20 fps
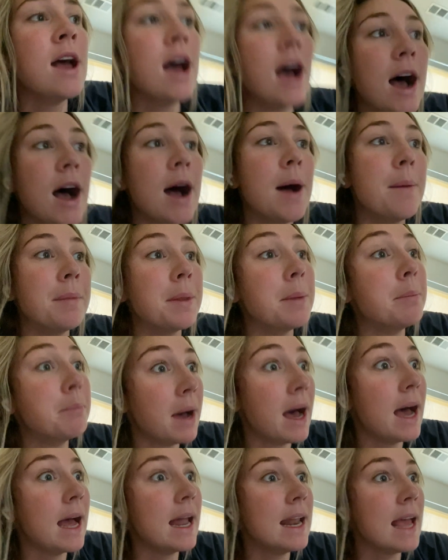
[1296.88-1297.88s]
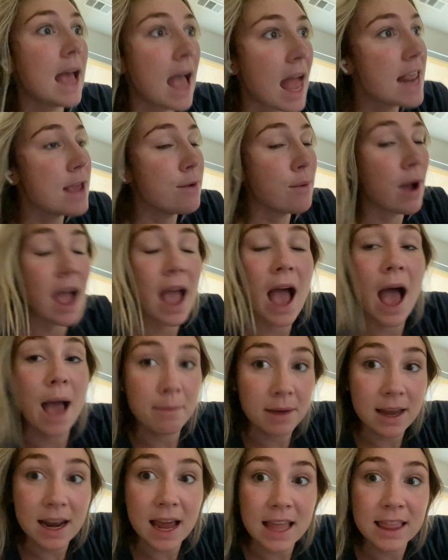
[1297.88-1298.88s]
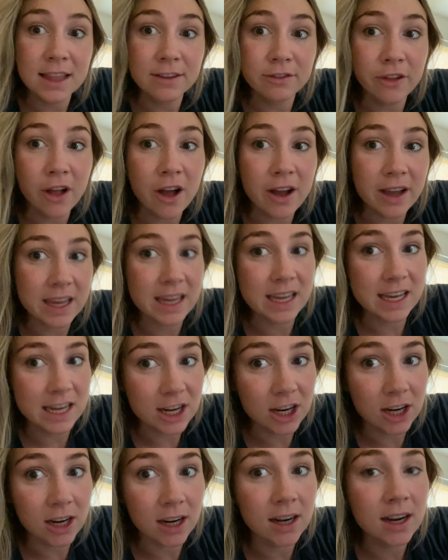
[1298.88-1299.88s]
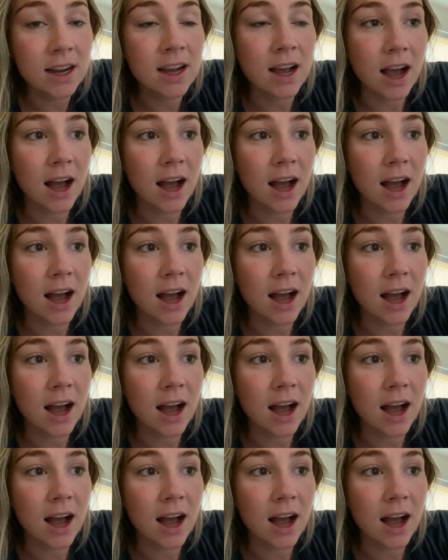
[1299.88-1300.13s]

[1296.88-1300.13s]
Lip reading: But anyway, I'm gonna end the vlog here